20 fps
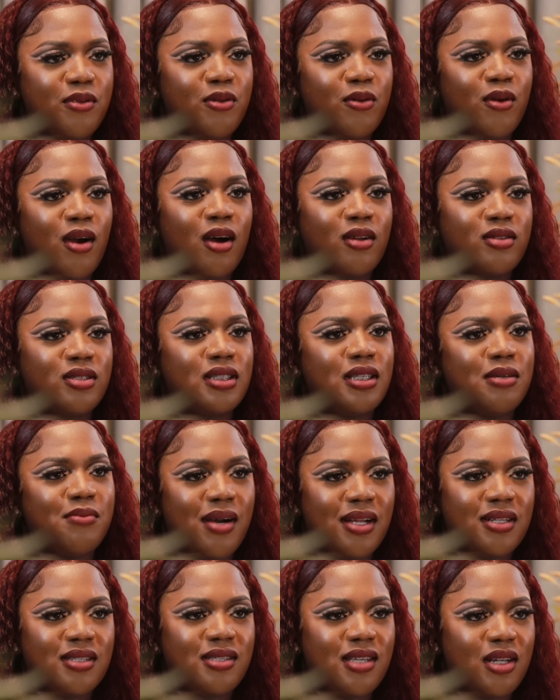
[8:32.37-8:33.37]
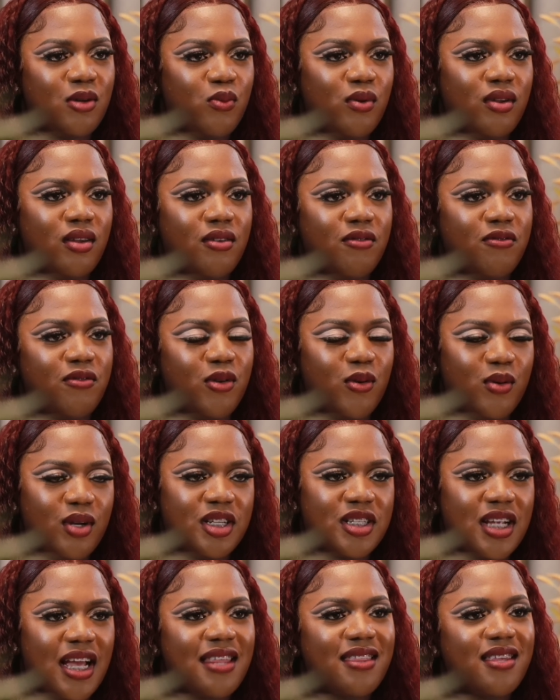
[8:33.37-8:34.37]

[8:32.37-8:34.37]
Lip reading: throughout the months that we've known each